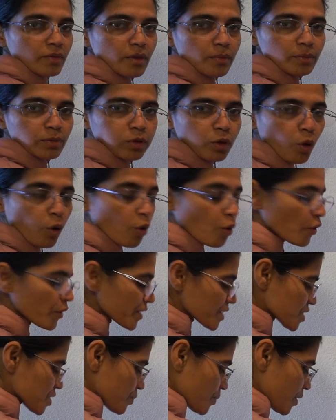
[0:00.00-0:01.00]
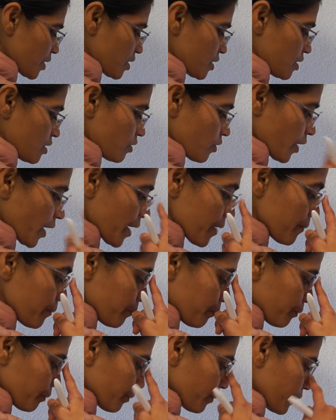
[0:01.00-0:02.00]
flow speed, okay?
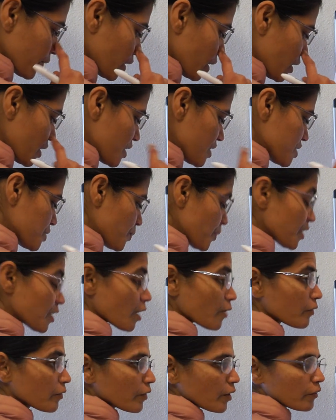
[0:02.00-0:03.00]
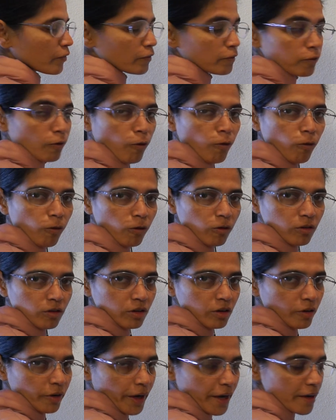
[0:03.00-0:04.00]
Speed of flow,
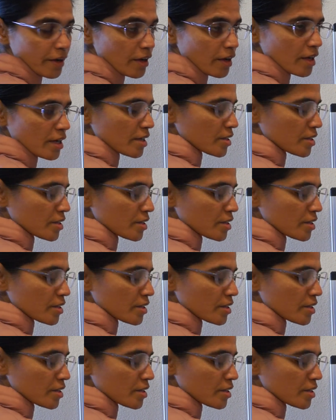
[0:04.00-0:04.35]
okay?